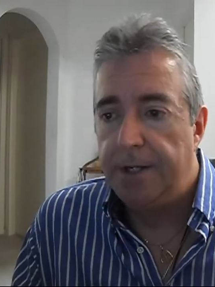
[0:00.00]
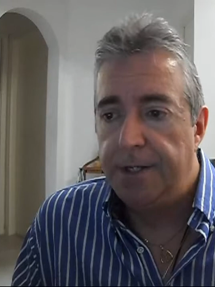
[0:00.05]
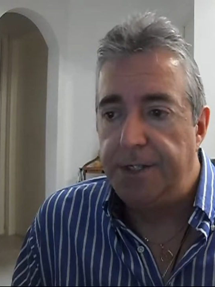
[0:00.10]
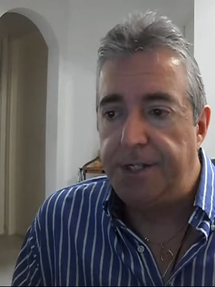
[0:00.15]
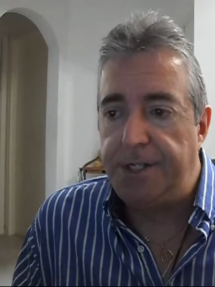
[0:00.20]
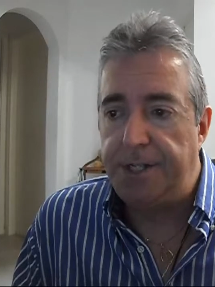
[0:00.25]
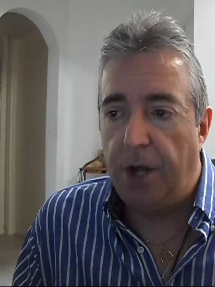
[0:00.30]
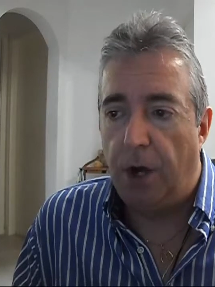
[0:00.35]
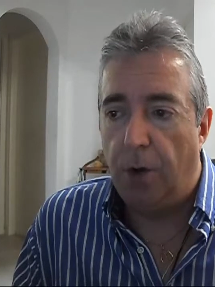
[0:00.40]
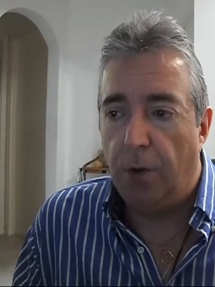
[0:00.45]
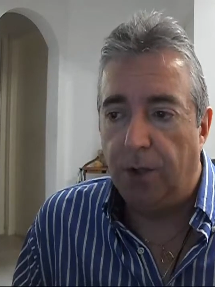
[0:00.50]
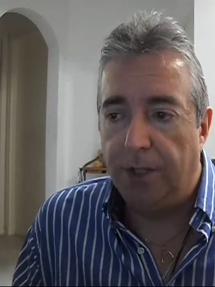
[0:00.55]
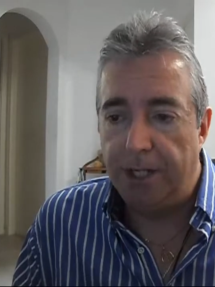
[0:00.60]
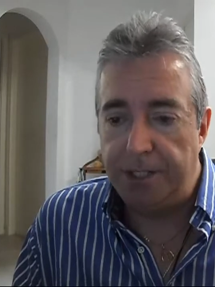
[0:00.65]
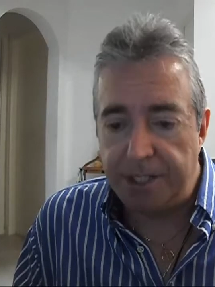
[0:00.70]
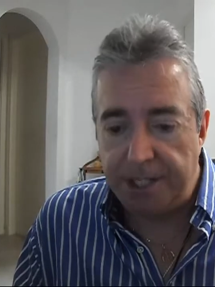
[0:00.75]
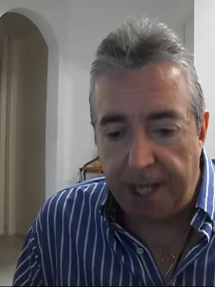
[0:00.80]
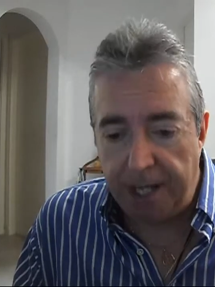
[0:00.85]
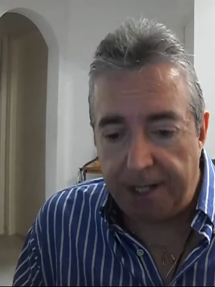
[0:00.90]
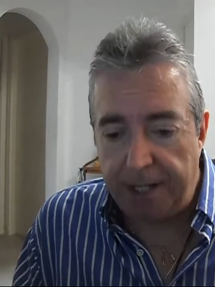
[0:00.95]
So
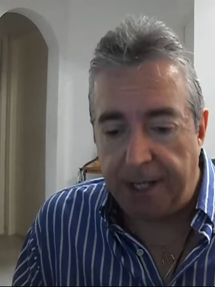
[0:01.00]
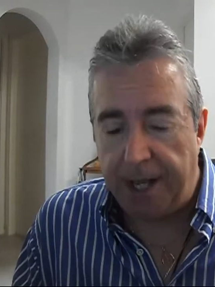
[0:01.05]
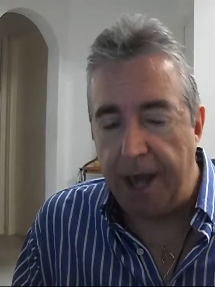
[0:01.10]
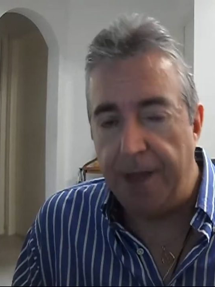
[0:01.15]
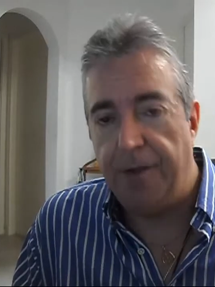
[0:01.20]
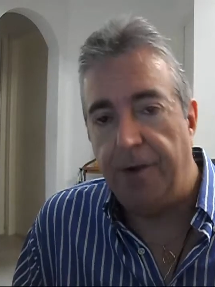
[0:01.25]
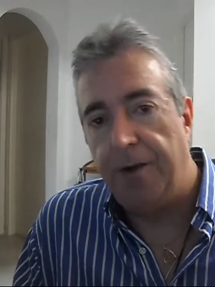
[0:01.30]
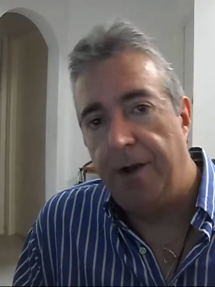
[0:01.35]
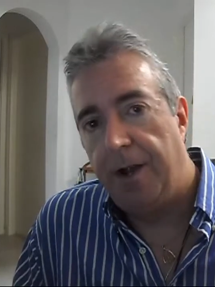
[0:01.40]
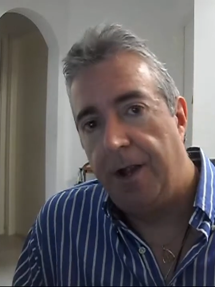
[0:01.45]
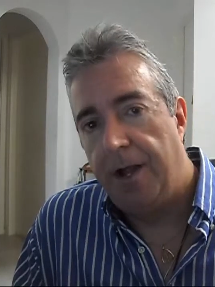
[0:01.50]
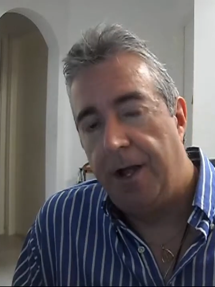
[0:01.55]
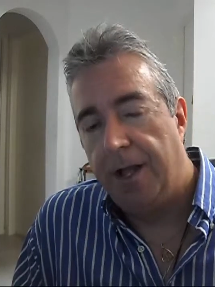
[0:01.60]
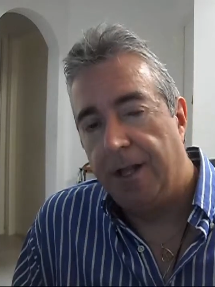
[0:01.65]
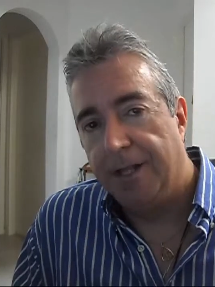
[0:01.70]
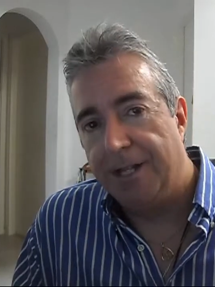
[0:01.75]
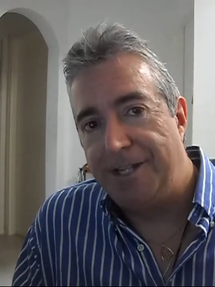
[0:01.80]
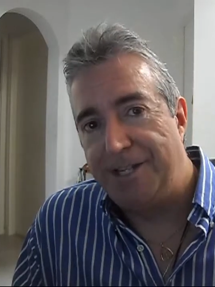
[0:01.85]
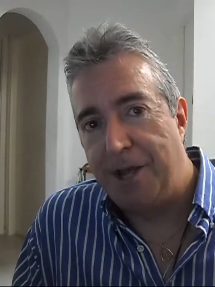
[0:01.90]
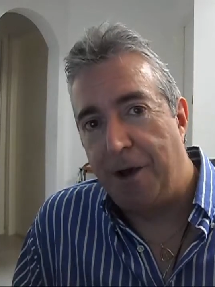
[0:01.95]
let's get together.
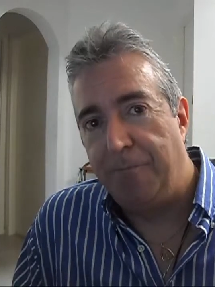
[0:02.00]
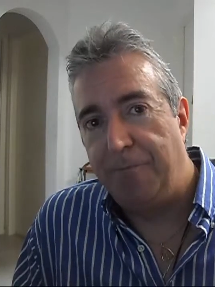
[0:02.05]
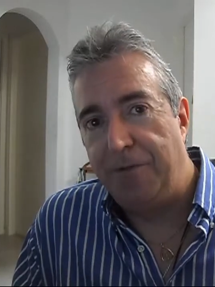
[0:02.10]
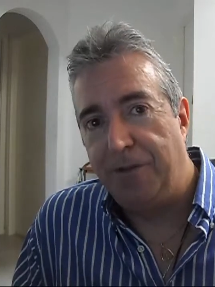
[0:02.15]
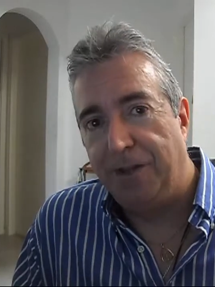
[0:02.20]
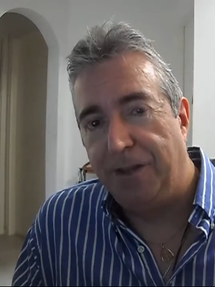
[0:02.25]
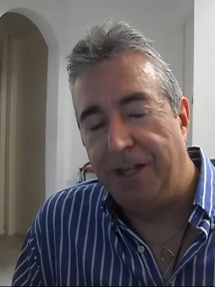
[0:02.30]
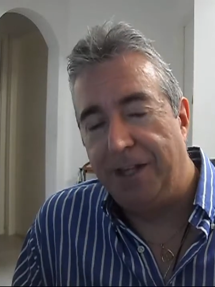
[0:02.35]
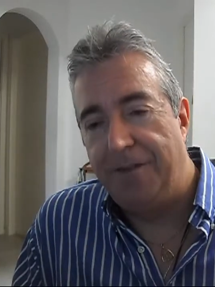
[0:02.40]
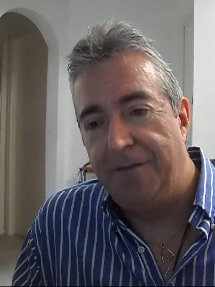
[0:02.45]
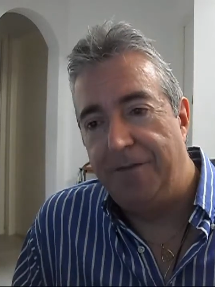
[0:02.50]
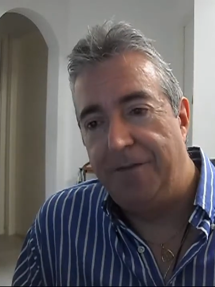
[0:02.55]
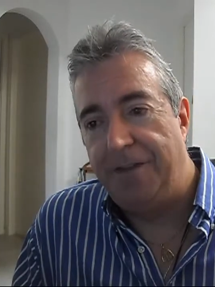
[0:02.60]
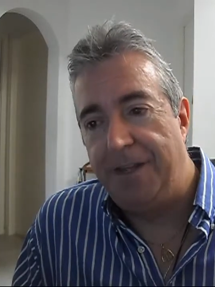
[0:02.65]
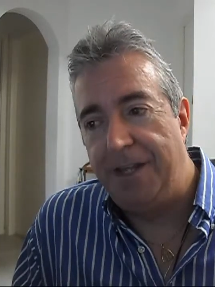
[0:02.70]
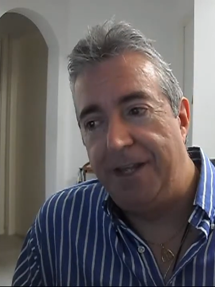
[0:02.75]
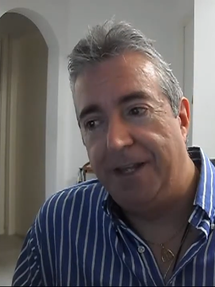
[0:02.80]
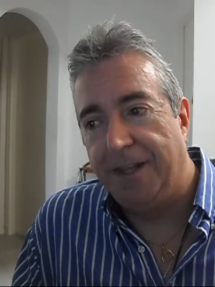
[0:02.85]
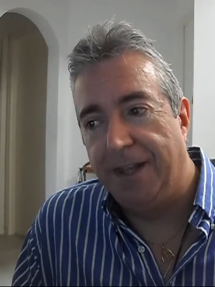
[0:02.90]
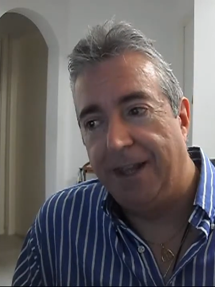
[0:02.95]
Let's help you live
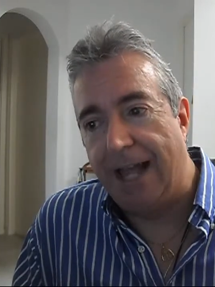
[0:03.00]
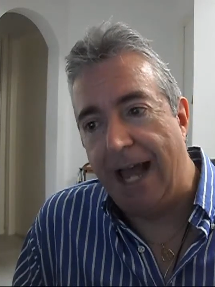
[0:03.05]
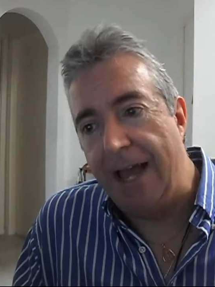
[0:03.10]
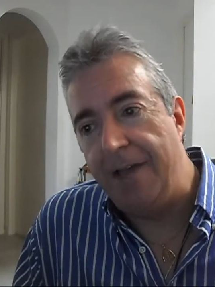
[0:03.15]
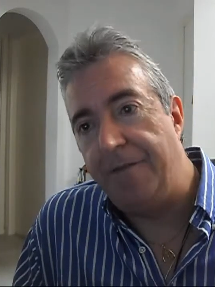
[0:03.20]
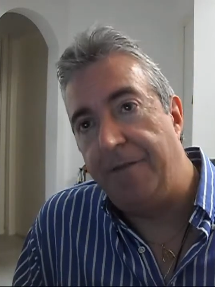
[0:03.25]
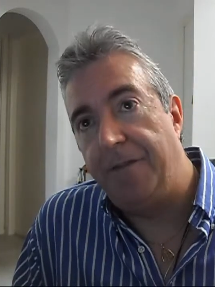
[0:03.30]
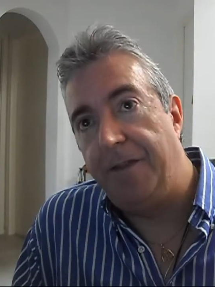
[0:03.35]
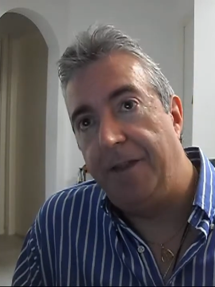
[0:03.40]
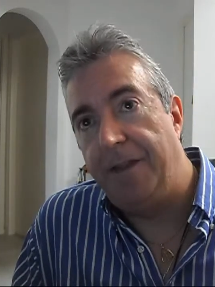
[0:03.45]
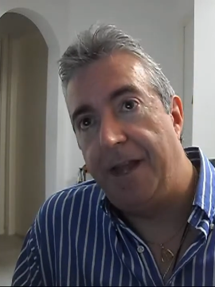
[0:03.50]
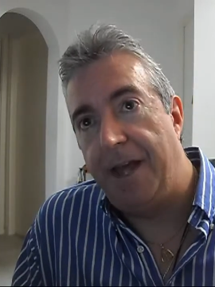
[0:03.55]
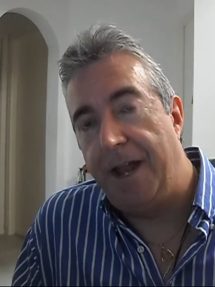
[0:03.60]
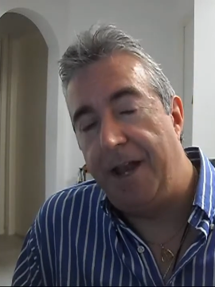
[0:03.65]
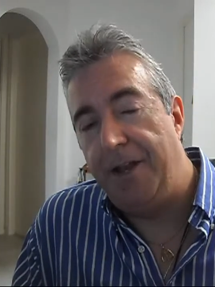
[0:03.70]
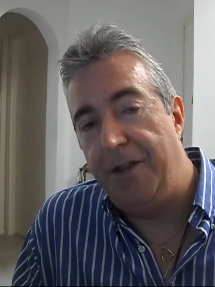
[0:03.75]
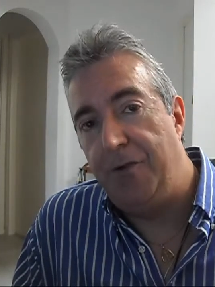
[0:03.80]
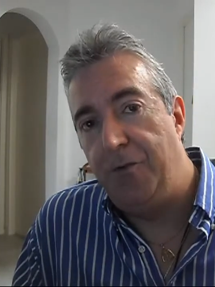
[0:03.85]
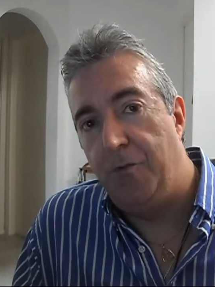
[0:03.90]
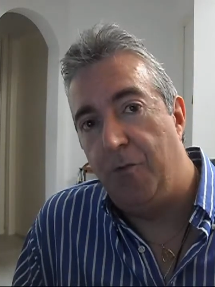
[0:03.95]
the life
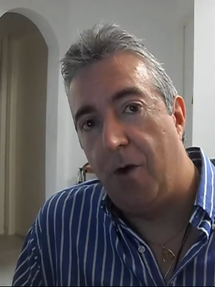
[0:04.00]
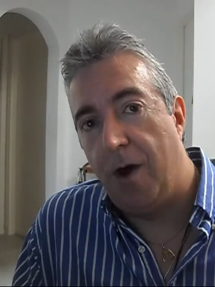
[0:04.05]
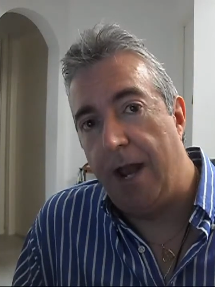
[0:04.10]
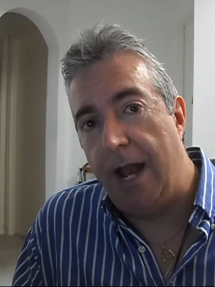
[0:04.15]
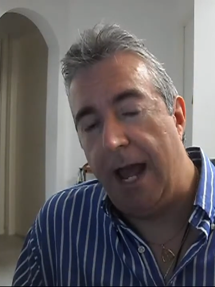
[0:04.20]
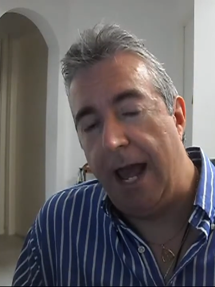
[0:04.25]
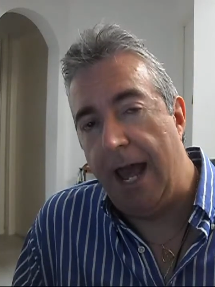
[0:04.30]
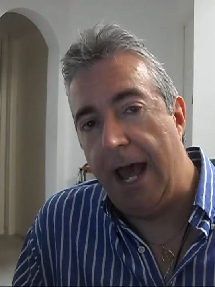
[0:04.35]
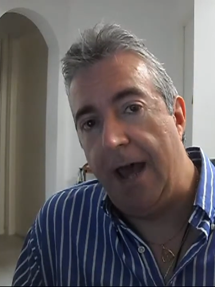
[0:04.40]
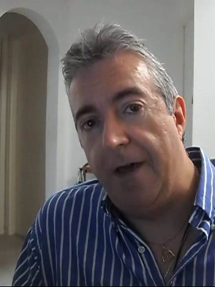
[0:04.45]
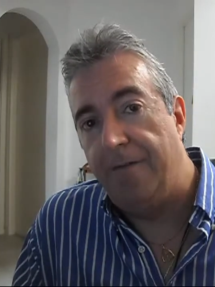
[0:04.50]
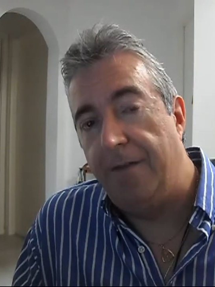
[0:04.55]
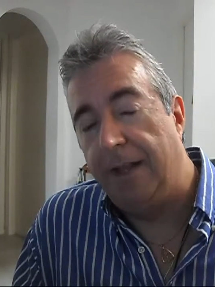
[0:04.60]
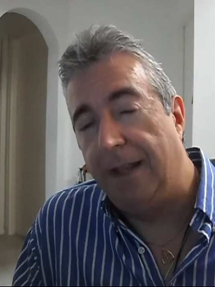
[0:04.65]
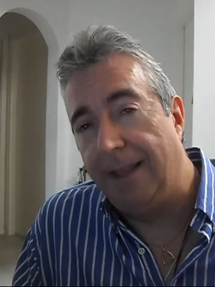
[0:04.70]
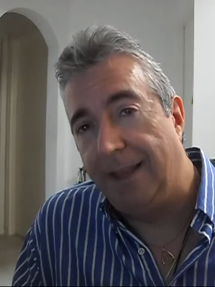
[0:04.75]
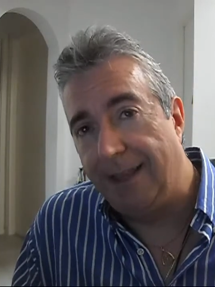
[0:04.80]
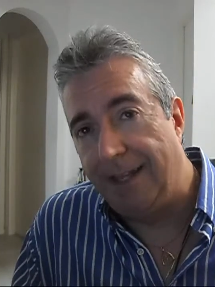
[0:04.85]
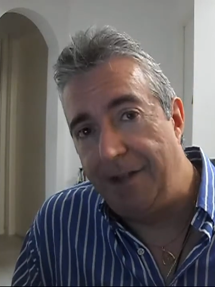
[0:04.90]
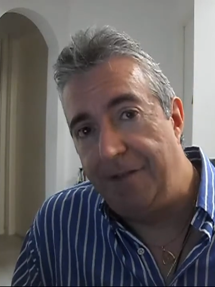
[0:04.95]
that you want to have,
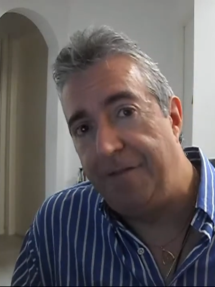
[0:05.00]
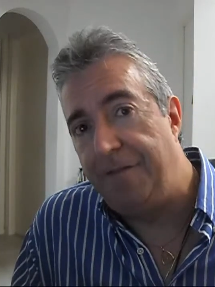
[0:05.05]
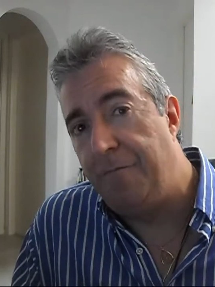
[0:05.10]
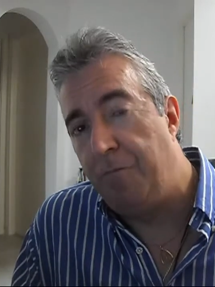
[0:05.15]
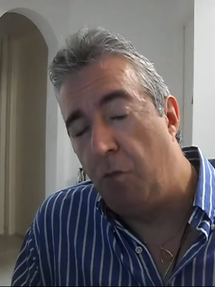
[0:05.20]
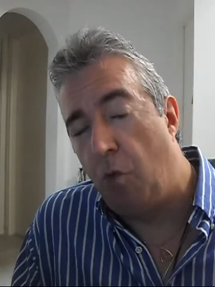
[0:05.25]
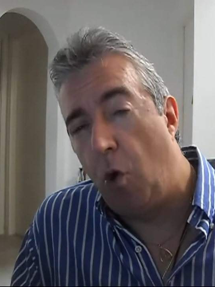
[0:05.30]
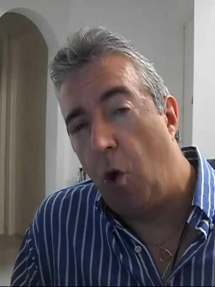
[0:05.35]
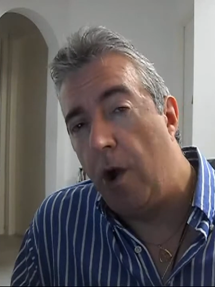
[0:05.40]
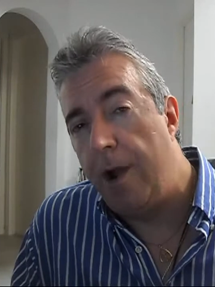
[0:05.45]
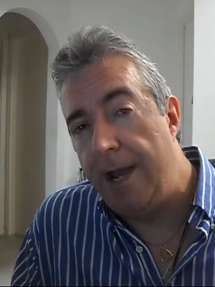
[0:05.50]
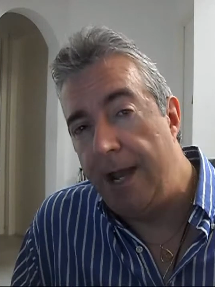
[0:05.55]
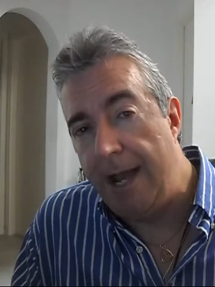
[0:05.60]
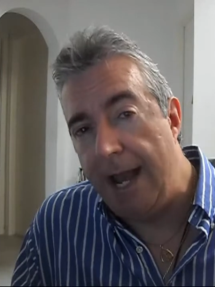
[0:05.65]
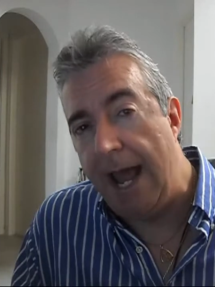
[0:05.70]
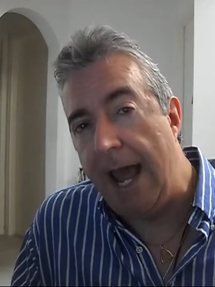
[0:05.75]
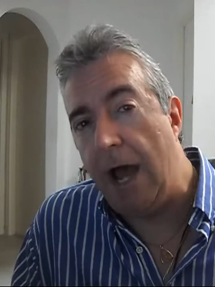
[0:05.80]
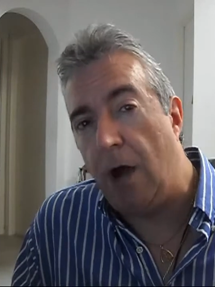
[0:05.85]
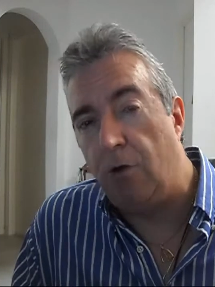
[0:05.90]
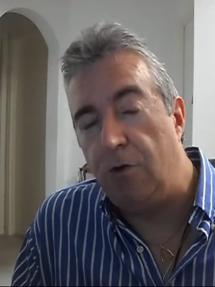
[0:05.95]
and live more
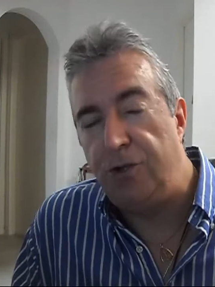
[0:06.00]
now.